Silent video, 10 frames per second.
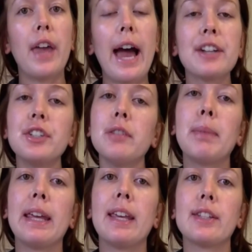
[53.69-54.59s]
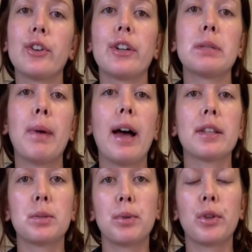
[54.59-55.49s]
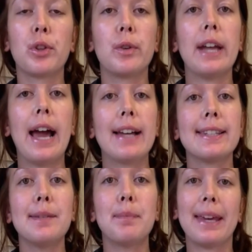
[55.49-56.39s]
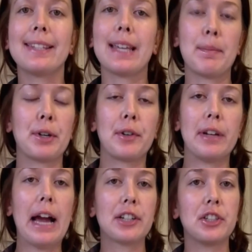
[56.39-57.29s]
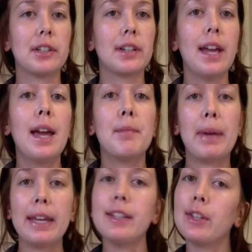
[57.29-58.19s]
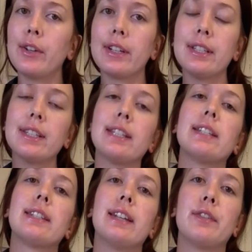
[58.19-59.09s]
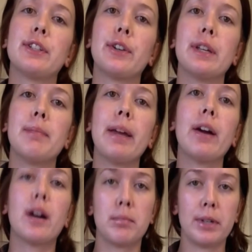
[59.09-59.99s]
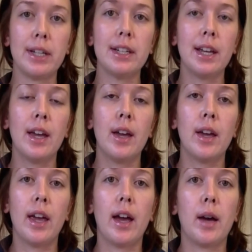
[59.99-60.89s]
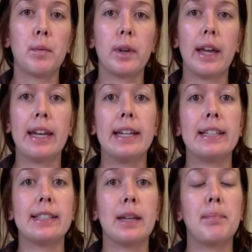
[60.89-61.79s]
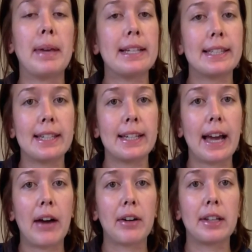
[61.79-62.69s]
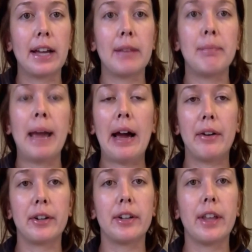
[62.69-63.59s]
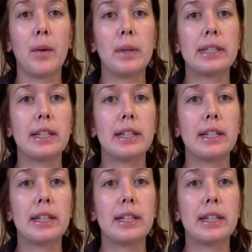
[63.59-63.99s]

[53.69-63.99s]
the action of baking soda is possible through an acid-base chemical reaction. Baking soda consists of sodium bicarbonate, and it is a basic alkaline powder that once